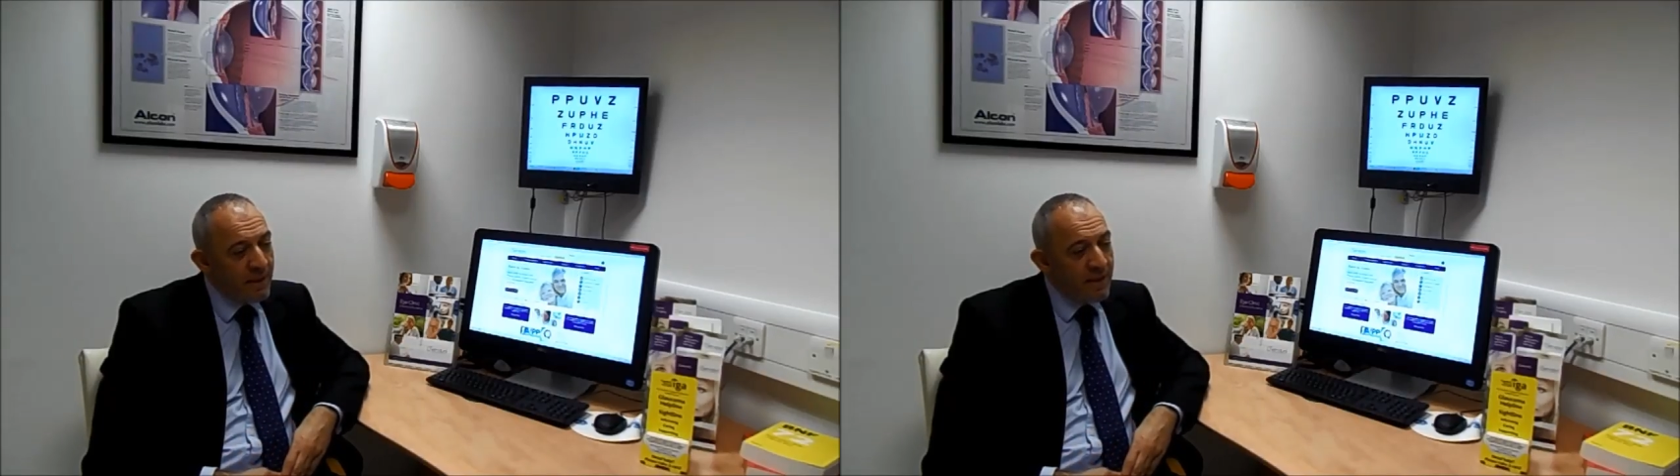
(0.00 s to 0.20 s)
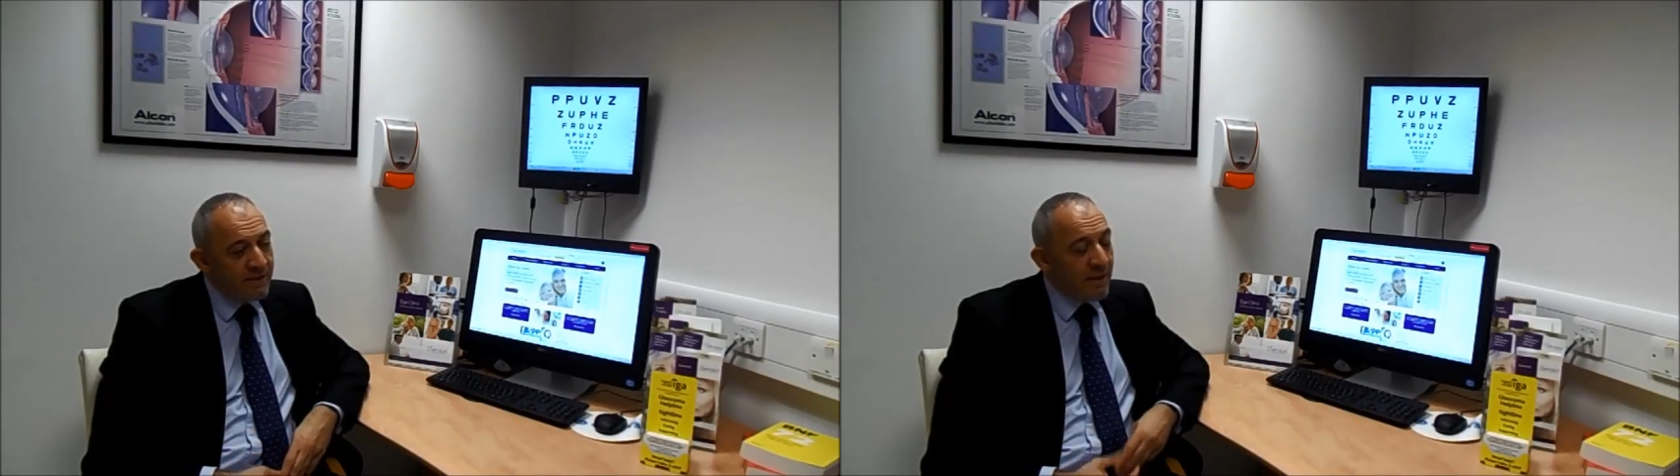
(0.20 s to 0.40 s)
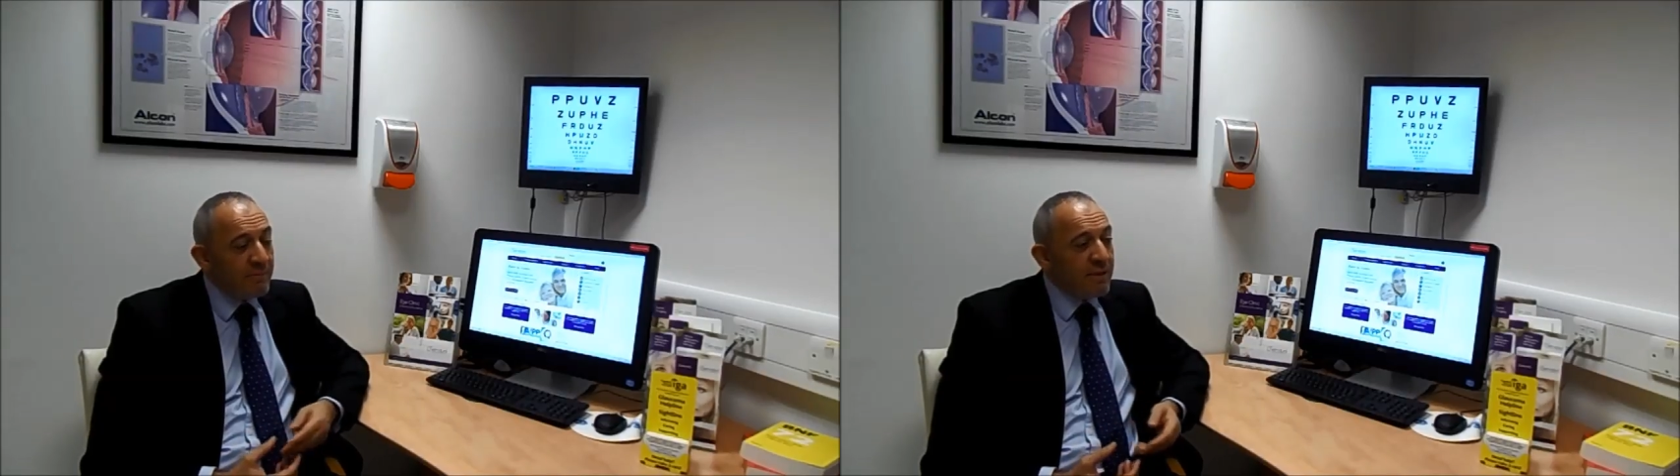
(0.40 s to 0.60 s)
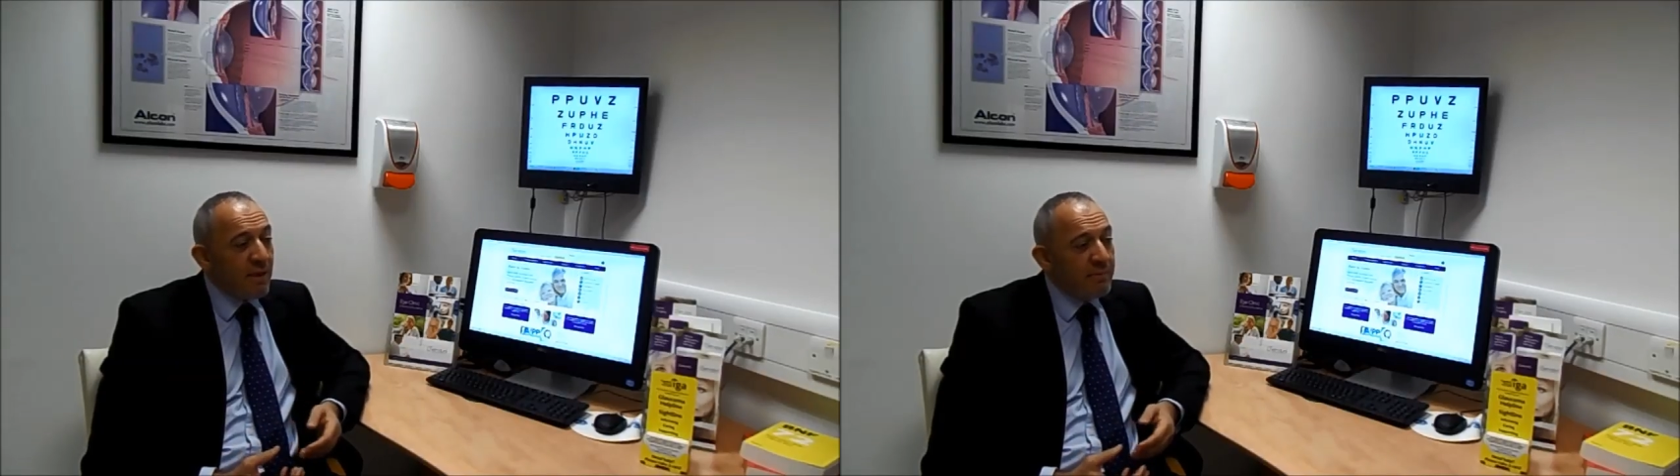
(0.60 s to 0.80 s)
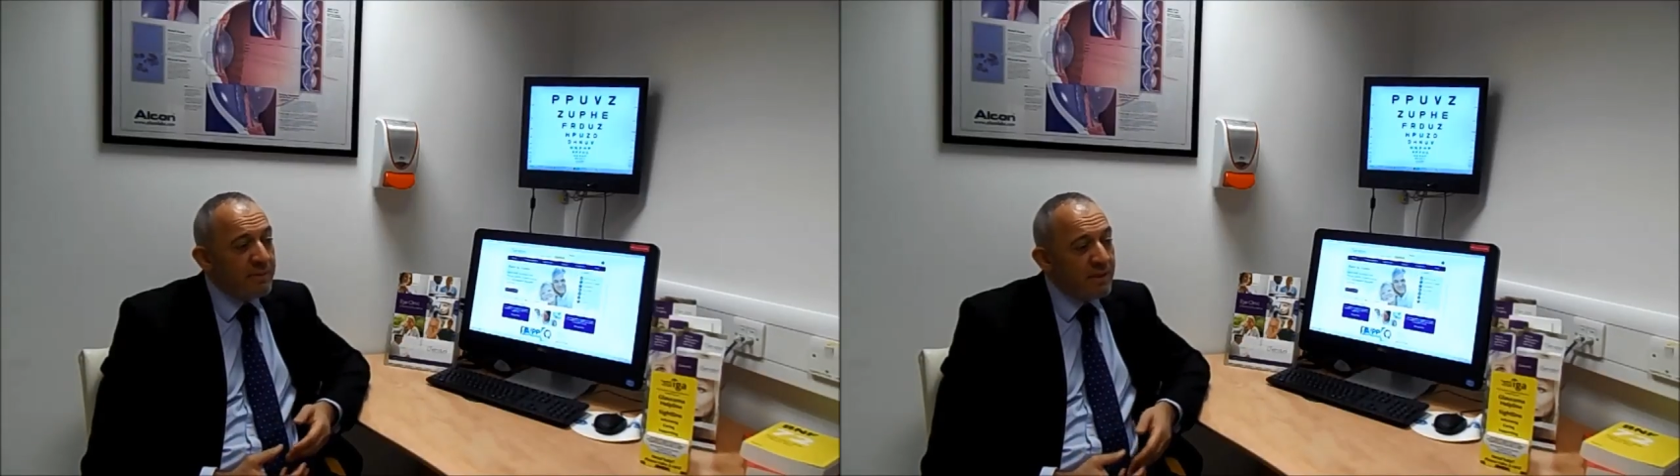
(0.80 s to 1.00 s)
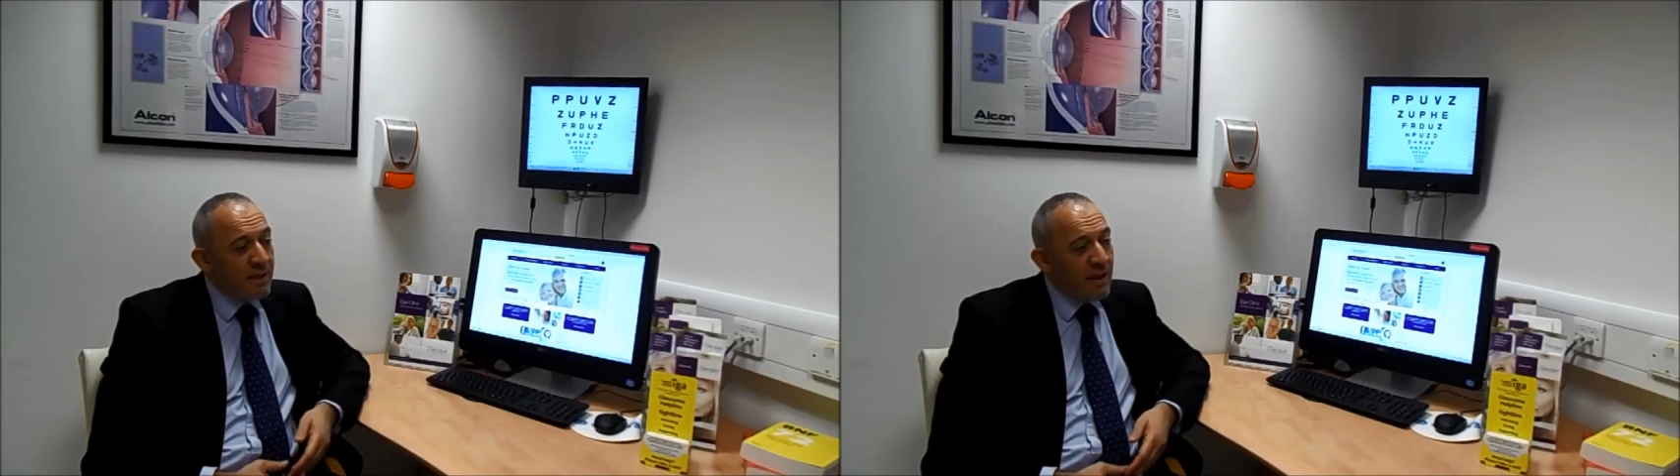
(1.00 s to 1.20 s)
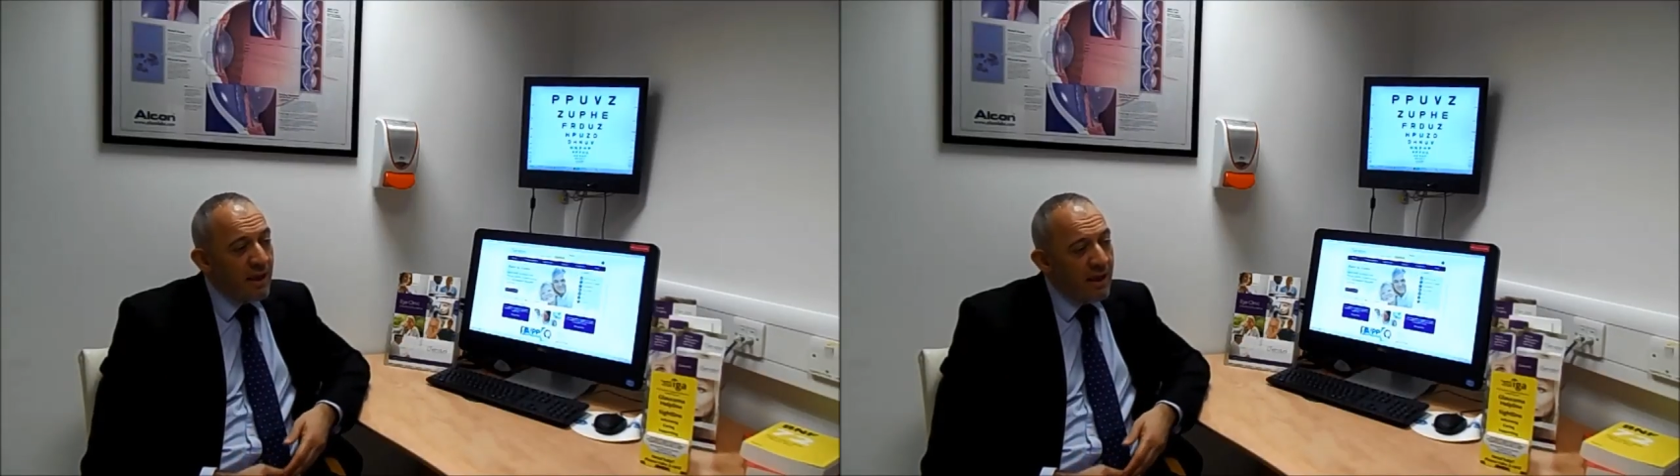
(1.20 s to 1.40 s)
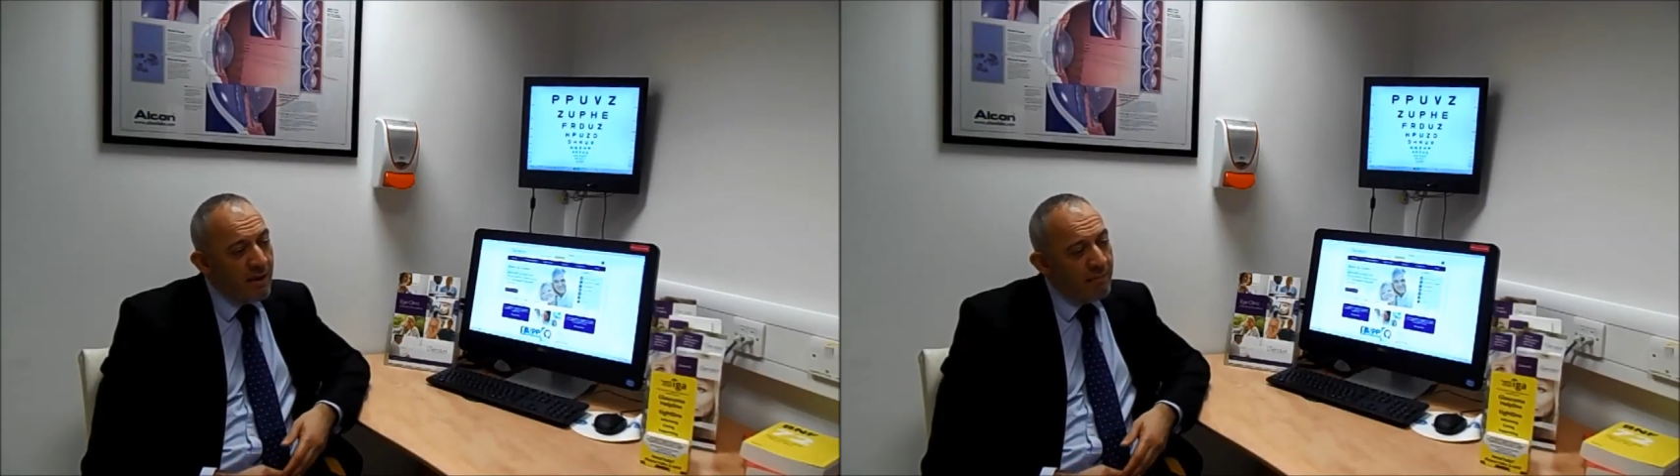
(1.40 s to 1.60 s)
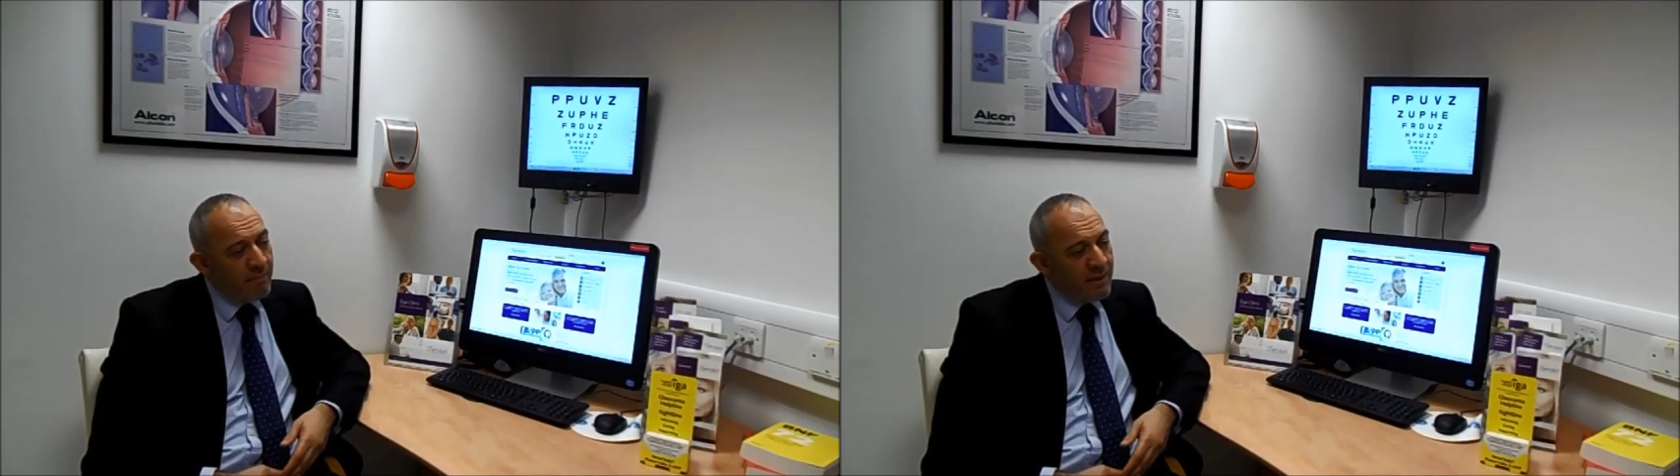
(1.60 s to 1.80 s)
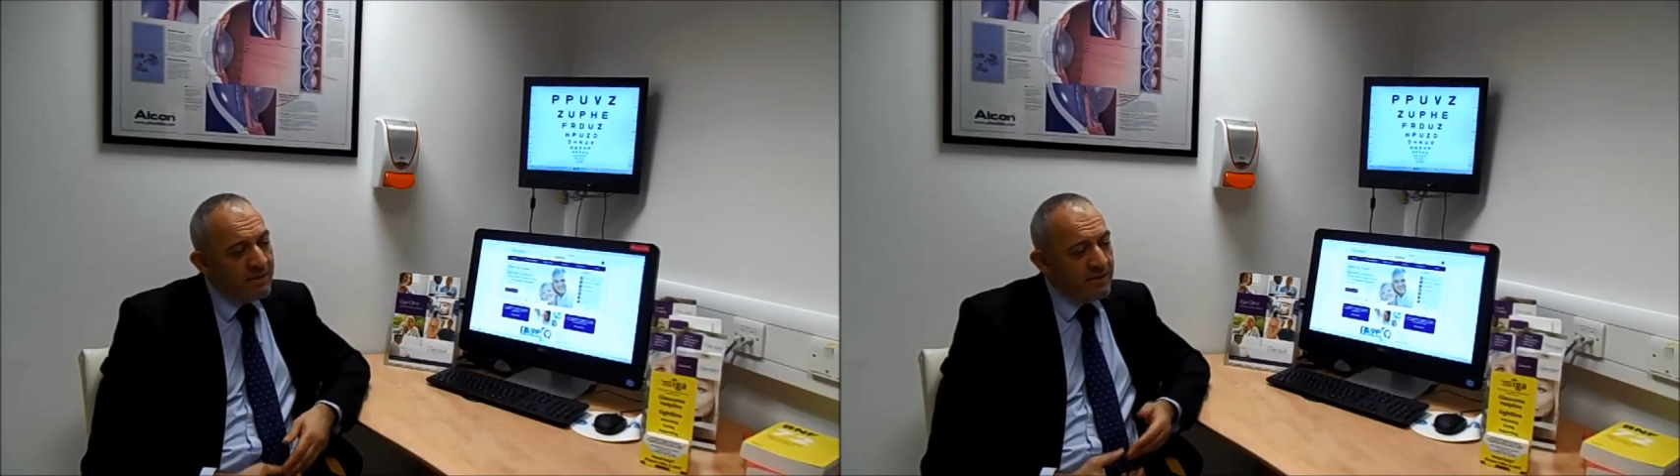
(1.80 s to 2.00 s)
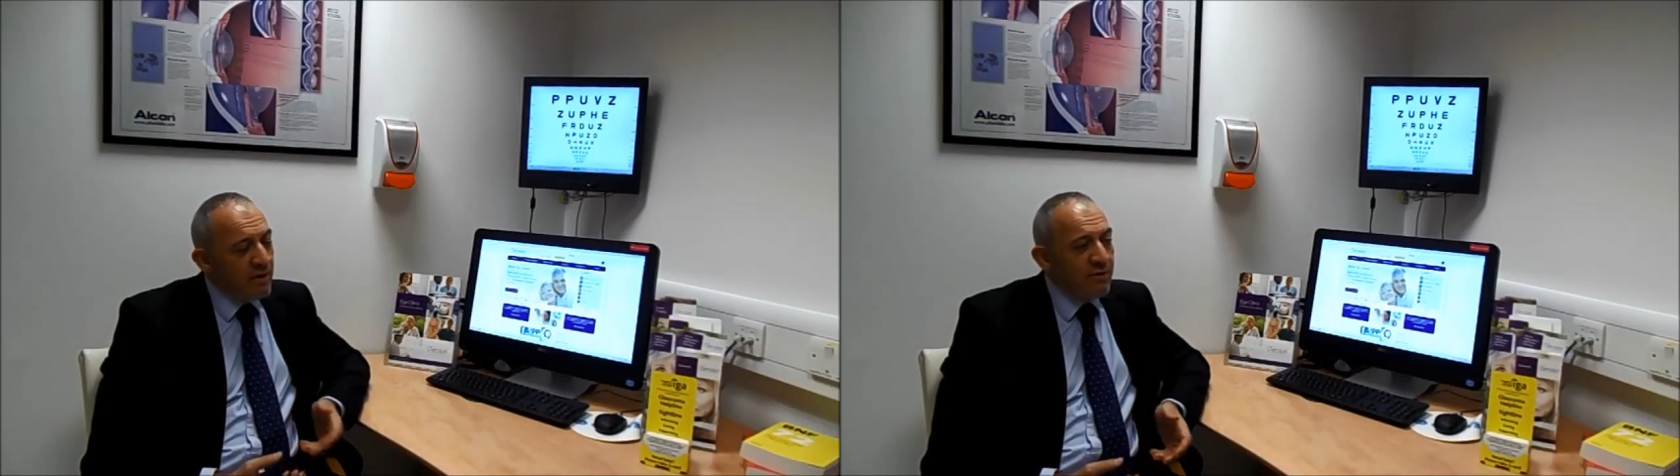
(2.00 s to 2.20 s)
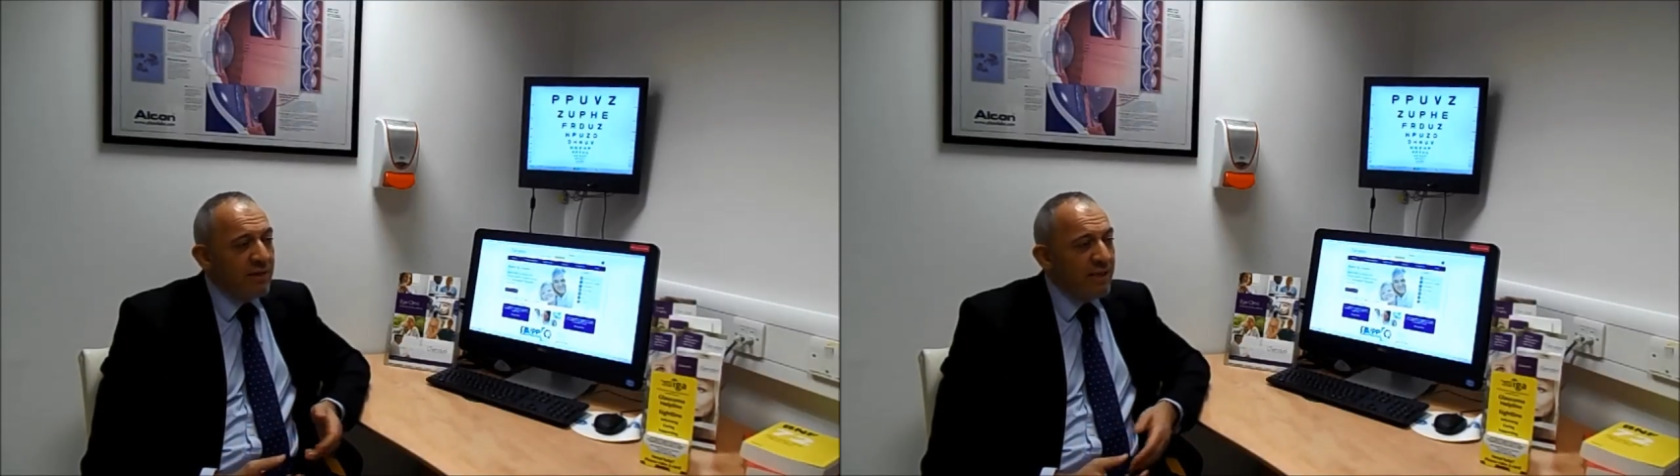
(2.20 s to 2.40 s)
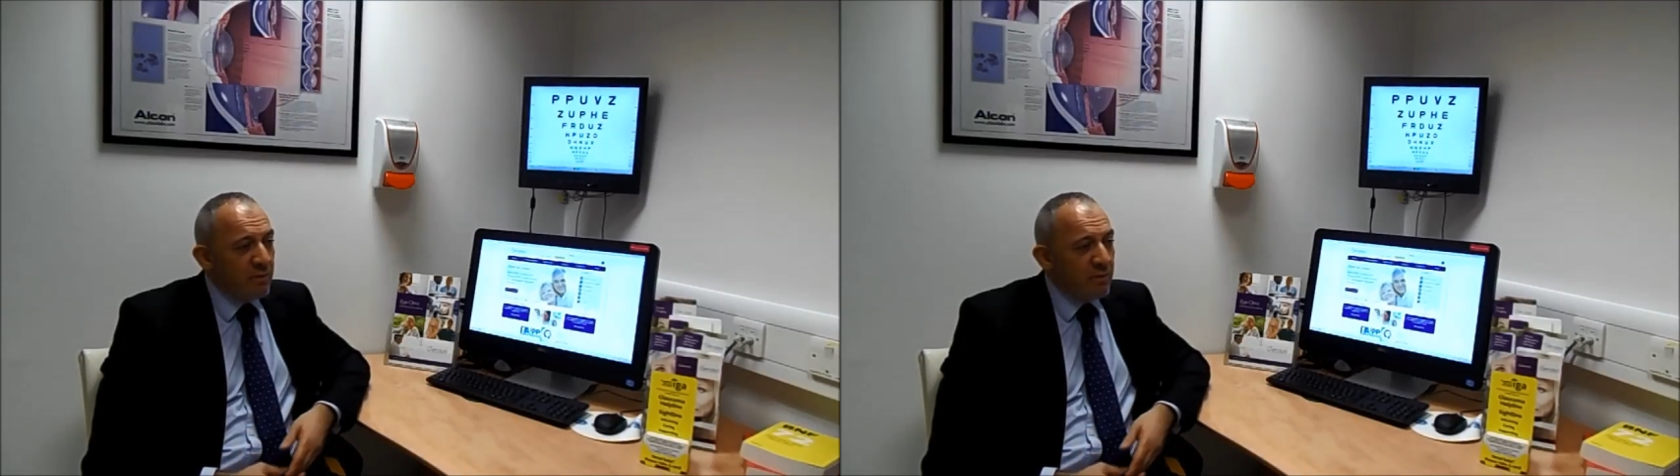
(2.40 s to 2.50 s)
Sometimes it's associated